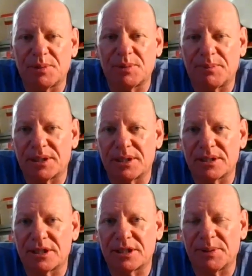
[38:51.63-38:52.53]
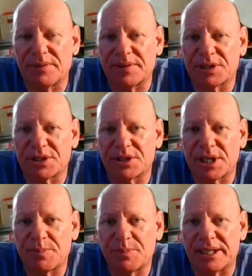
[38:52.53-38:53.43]
should be, because your bill of
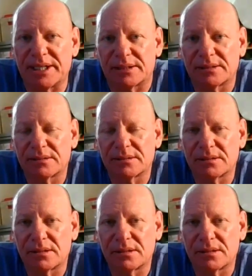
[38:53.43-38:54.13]
exchange paid it.